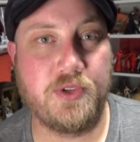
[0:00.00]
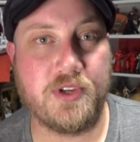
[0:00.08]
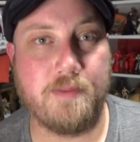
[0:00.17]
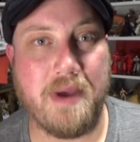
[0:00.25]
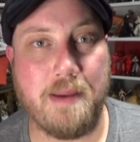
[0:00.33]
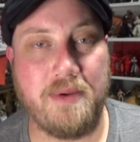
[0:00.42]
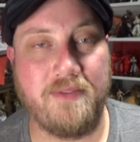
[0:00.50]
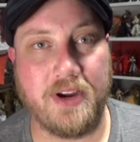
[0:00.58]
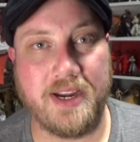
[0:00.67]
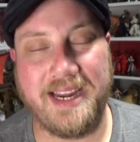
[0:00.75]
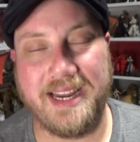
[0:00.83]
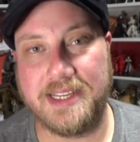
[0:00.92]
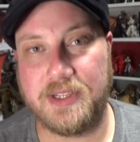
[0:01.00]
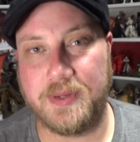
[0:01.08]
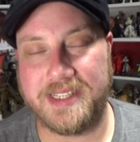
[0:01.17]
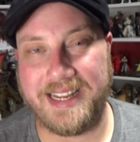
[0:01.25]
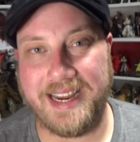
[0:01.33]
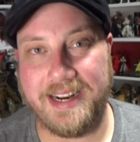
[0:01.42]
So maybe if I can get it so
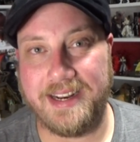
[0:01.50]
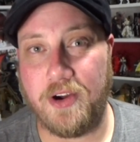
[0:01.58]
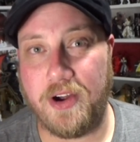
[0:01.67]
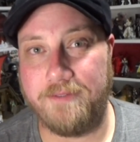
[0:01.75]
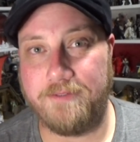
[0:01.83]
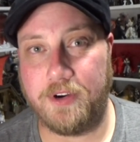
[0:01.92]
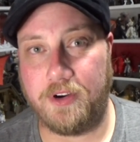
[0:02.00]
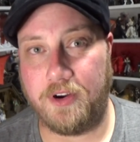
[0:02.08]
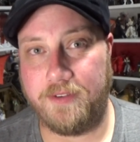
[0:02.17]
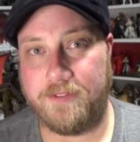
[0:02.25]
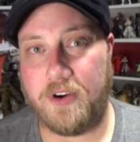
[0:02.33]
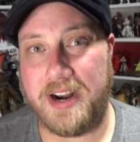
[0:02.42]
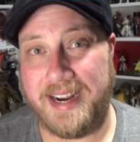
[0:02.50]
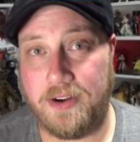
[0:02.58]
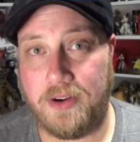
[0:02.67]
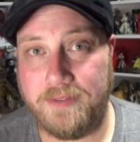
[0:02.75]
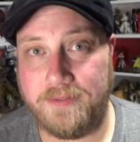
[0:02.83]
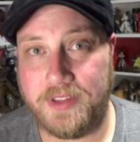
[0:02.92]
it's late at night for on a Friday
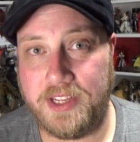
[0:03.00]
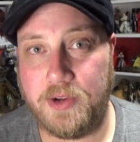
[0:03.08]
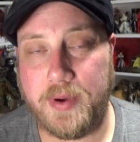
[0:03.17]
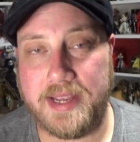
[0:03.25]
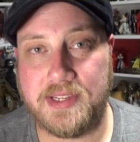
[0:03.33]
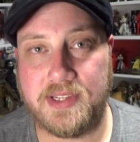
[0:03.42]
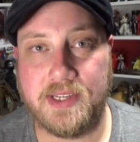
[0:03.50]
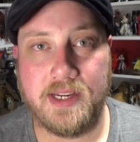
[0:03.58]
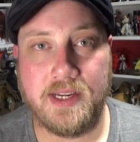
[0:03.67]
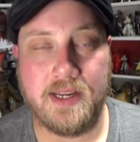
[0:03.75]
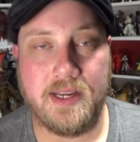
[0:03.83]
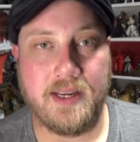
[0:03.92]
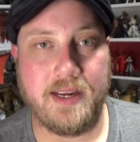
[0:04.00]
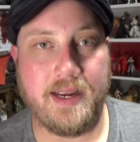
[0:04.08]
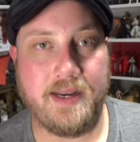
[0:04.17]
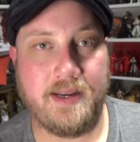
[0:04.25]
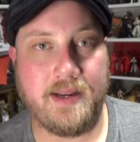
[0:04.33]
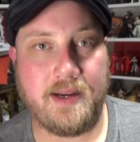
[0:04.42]
night for the US,
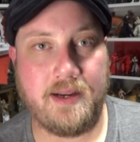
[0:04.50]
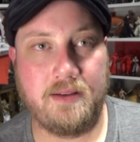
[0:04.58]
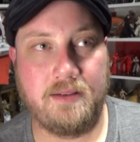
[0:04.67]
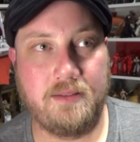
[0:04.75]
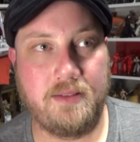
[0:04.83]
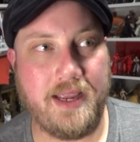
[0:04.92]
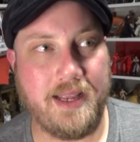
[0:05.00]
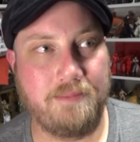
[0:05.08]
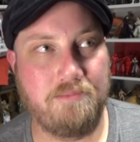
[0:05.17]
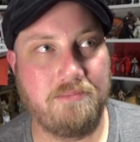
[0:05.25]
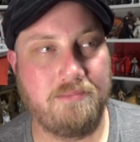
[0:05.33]
and uh, yeah.